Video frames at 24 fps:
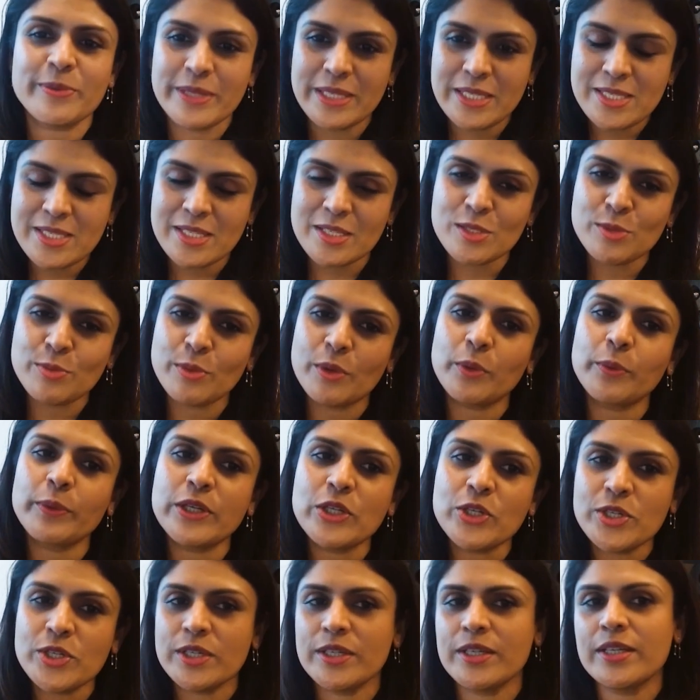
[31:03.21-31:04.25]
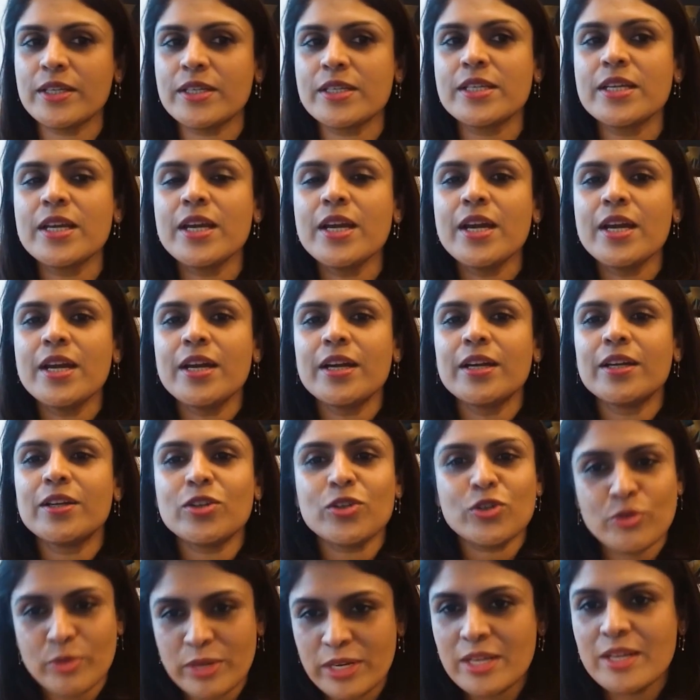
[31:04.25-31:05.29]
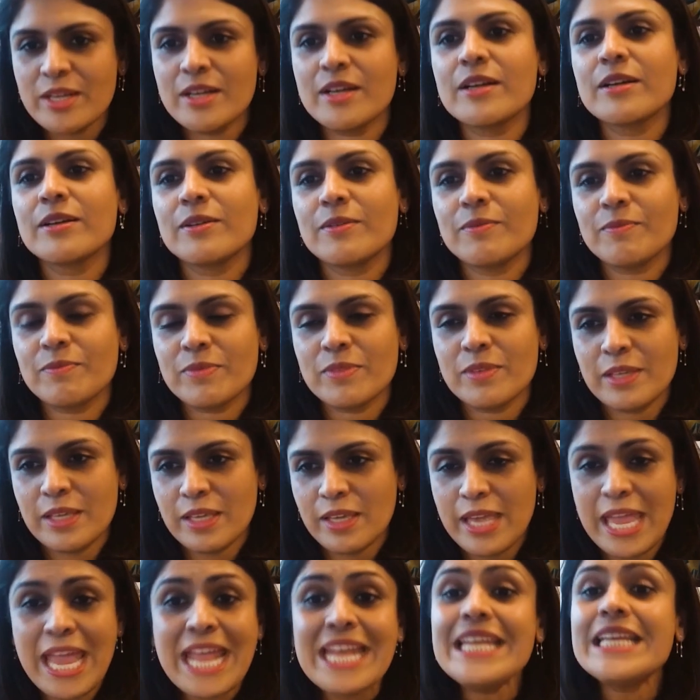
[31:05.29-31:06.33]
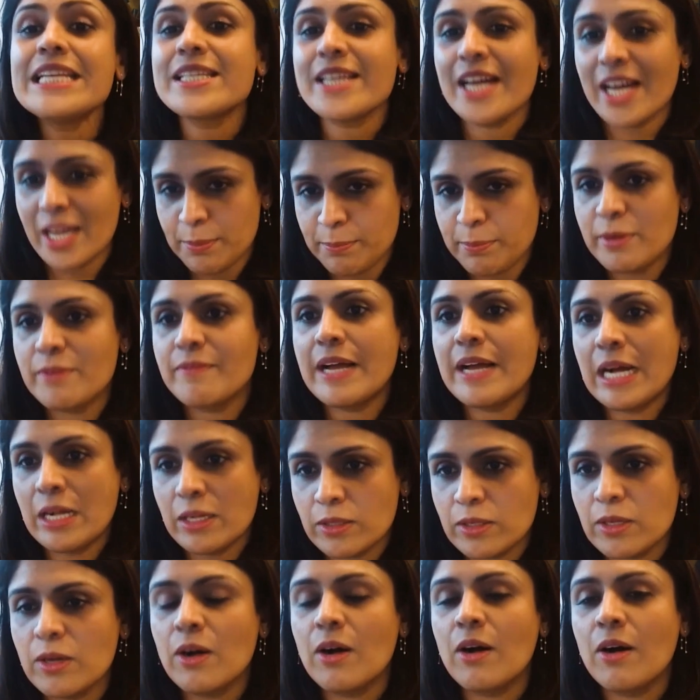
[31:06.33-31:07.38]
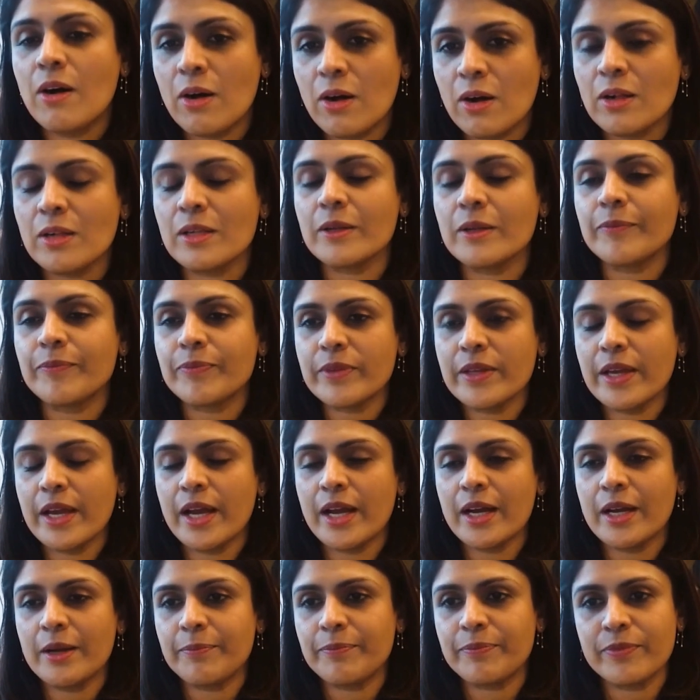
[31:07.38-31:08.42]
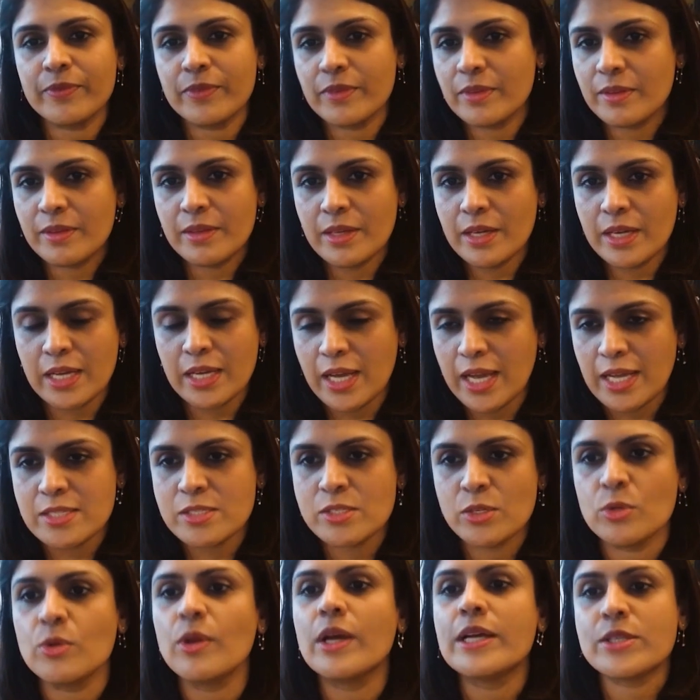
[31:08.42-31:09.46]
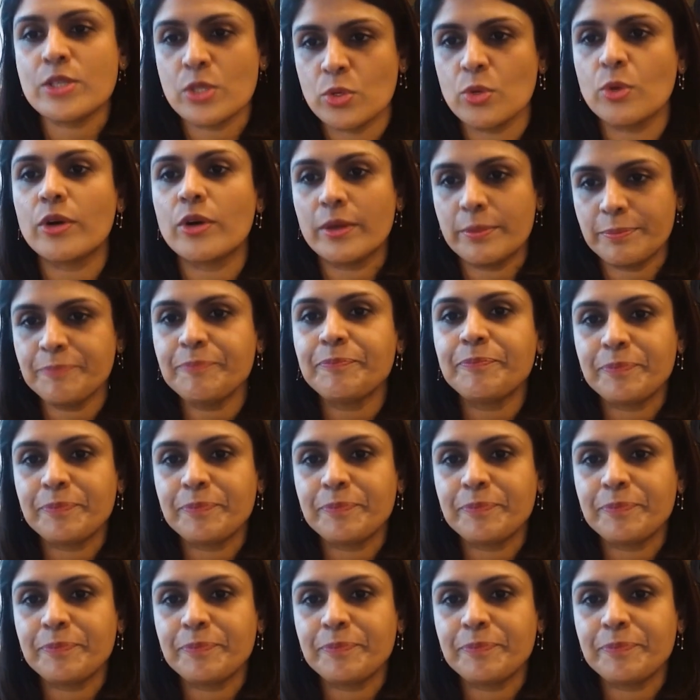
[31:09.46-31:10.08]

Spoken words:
reasons where we shouldn't drink any type of alcohol as a norm.